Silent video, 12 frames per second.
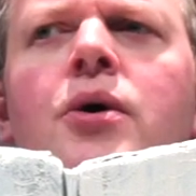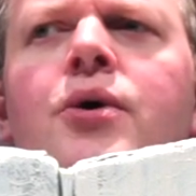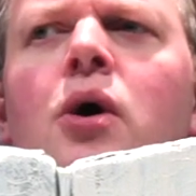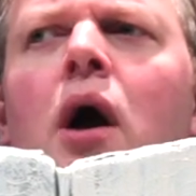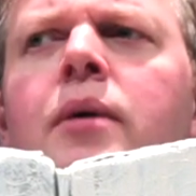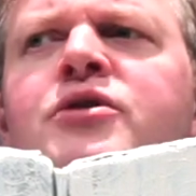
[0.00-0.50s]
You
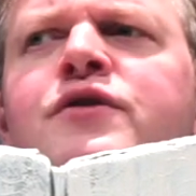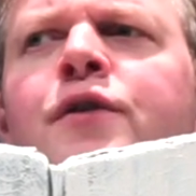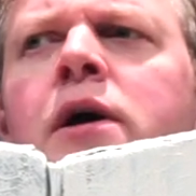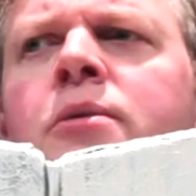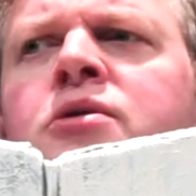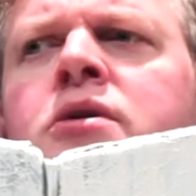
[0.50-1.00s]
all right, Miss
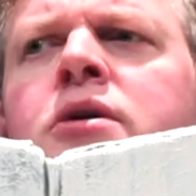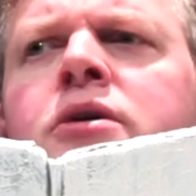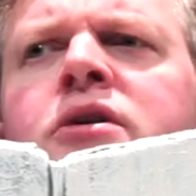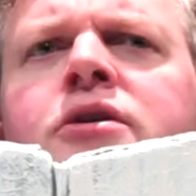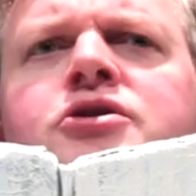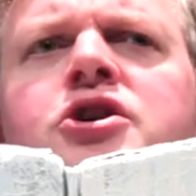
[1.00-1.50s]
Freeman?
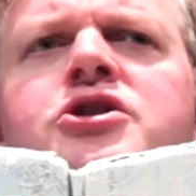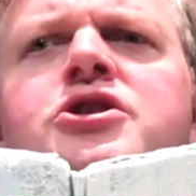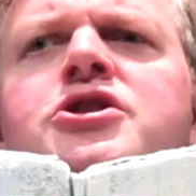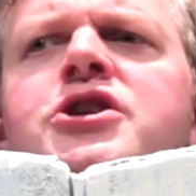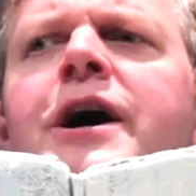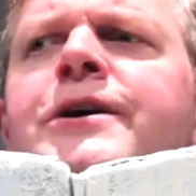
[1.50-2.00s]
It's just the
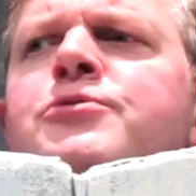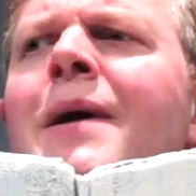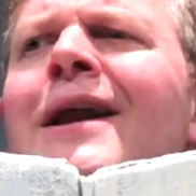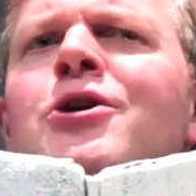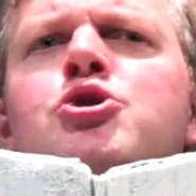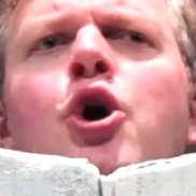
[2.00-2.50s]
stage
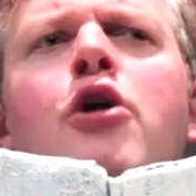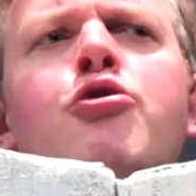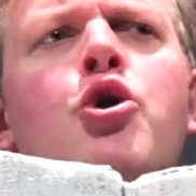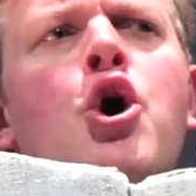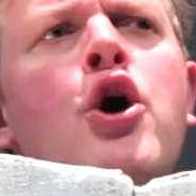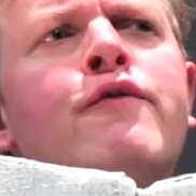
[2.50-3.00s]
manager. I thought
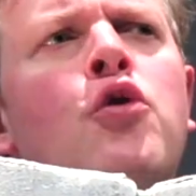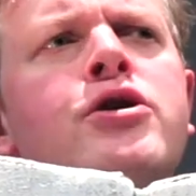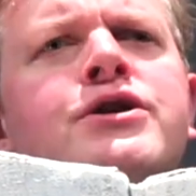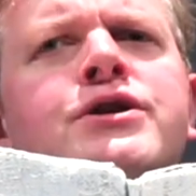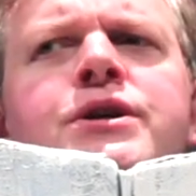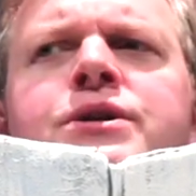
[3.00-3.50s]
I heard
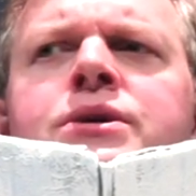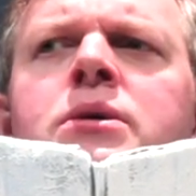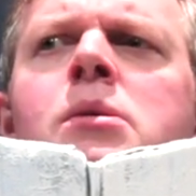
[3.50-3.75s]
voices.